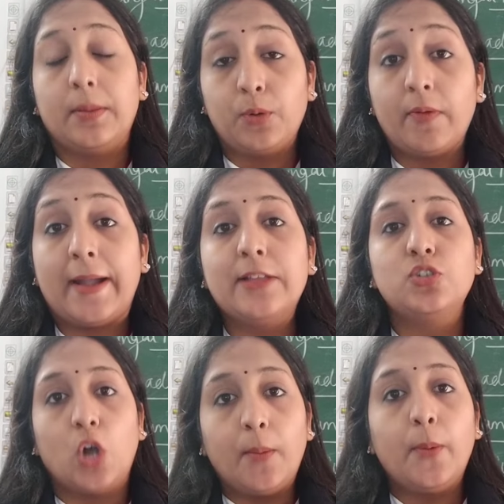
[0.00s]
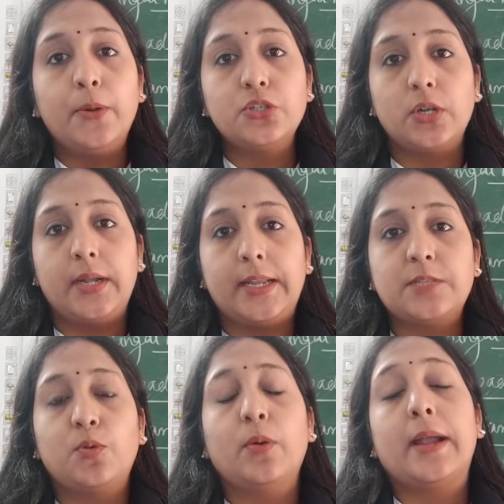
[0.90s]
providing job
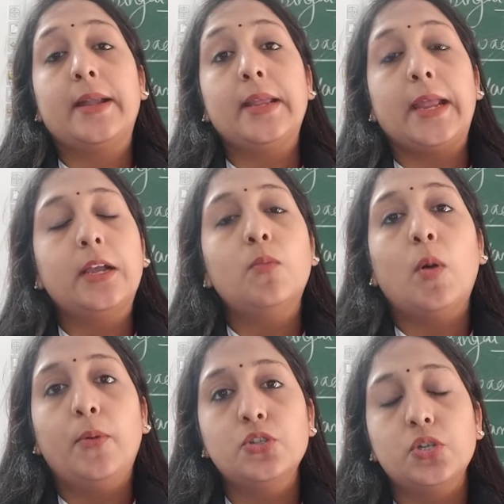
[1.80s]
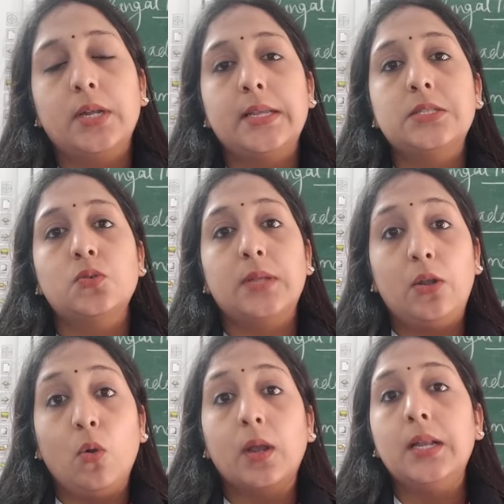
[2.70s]
opportunities, providing income opportunities to the
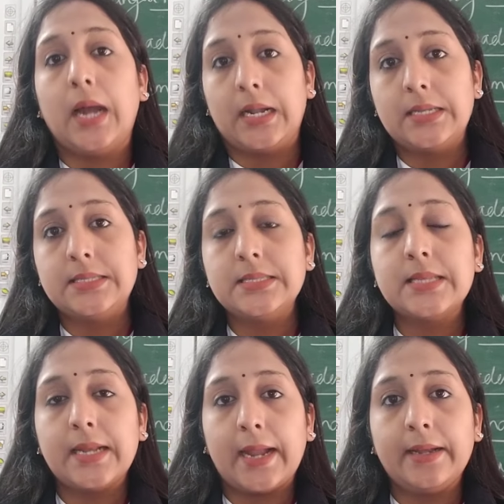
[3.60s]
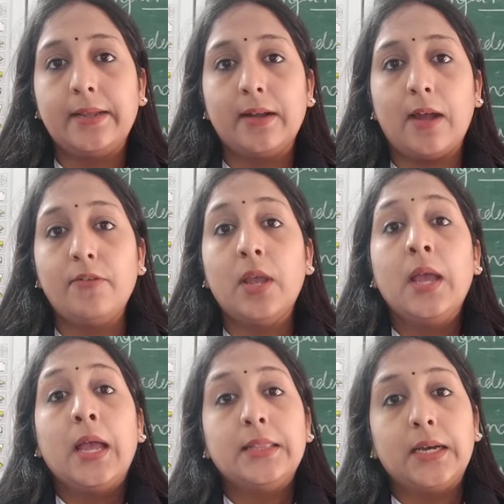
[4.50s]
local artisans and handicraft.
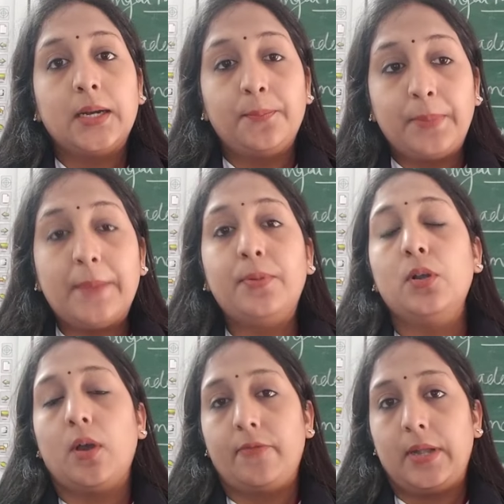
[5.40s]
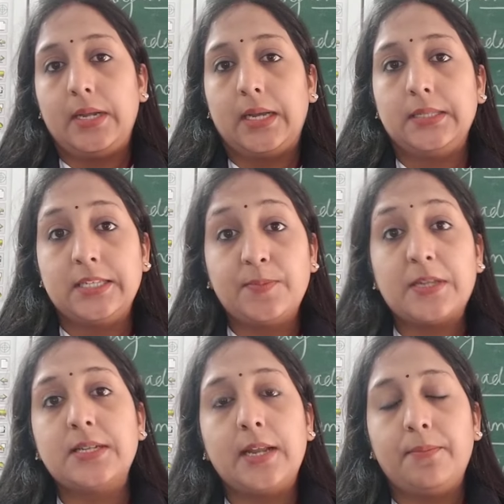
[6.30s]
The people of India,
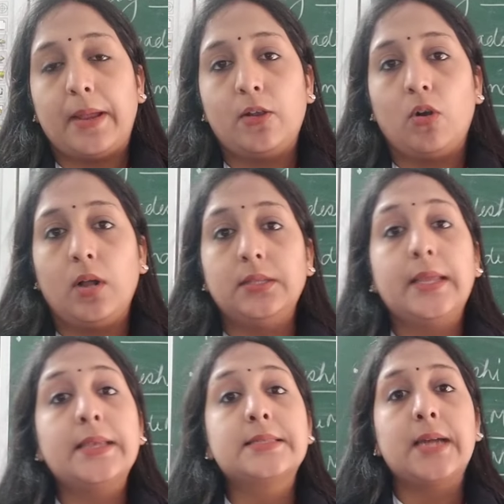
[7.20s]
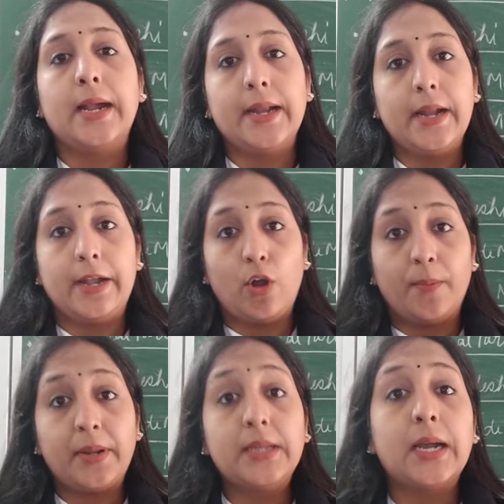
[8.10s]
especially in Bengal, they started
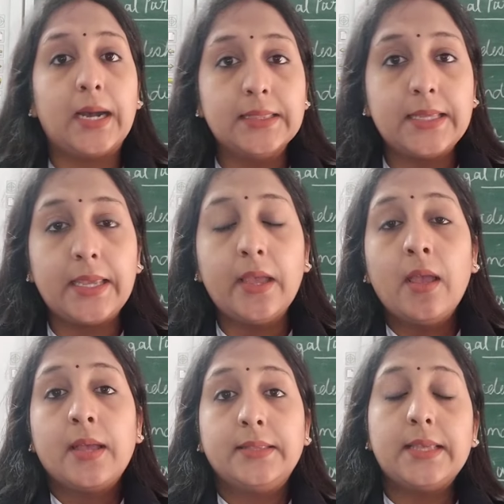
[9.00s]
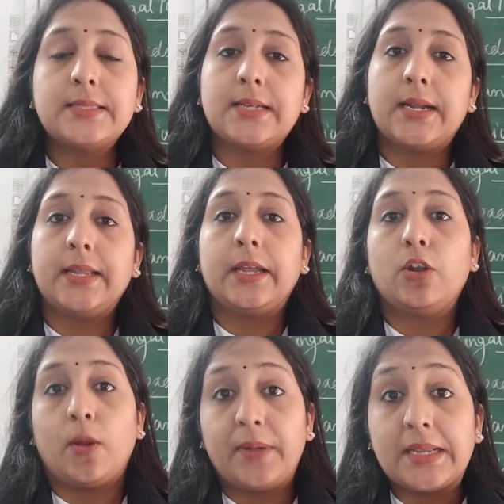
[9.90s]
adopting khadi, they started
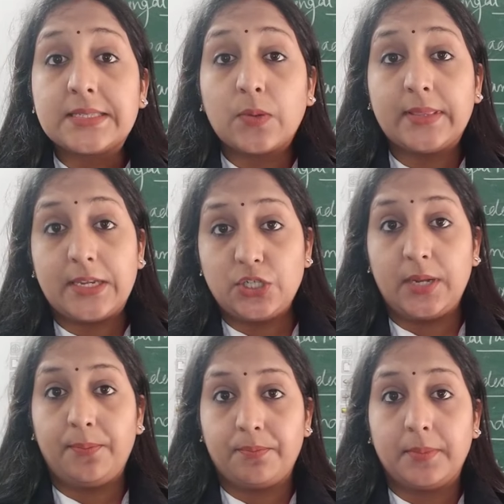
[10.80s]
adopting Swadeshi